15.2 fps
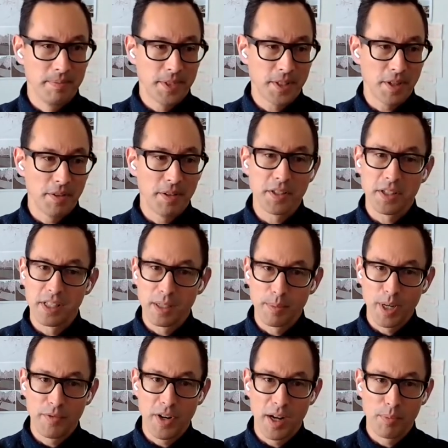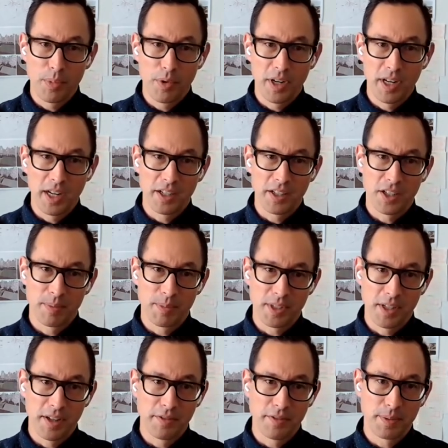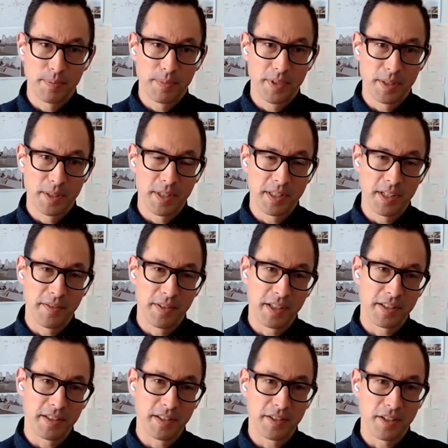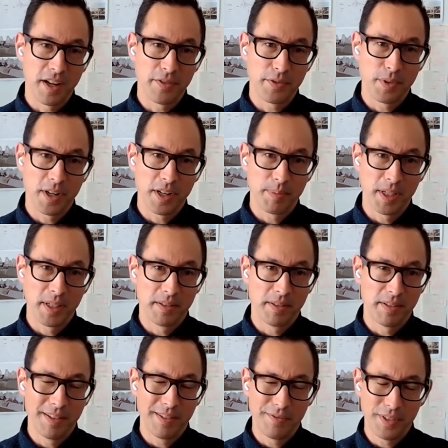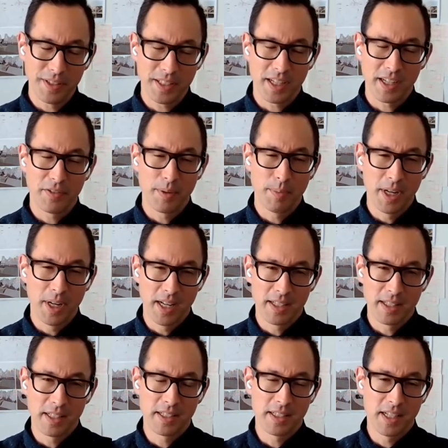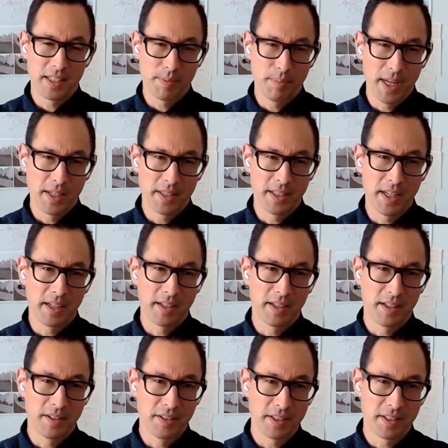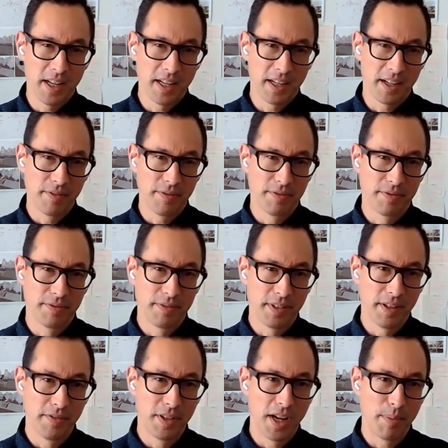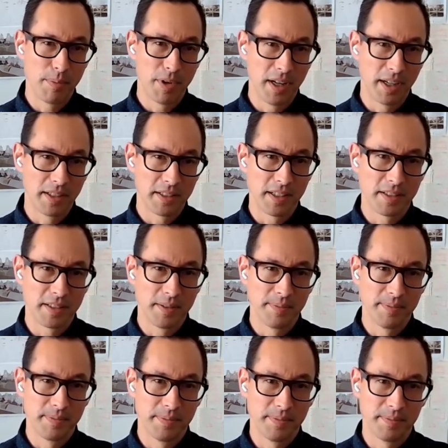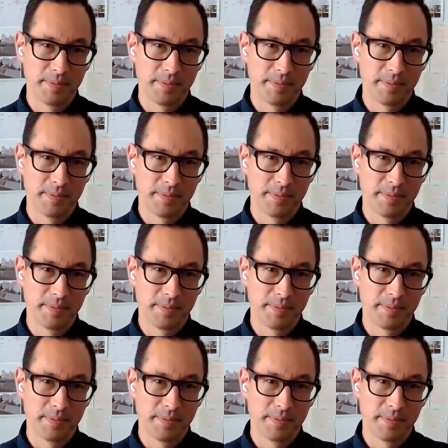So there's a little bit of onboarding in terms of the specifics of the software, but it feels like everybody at least has a basic understanding of the operating system.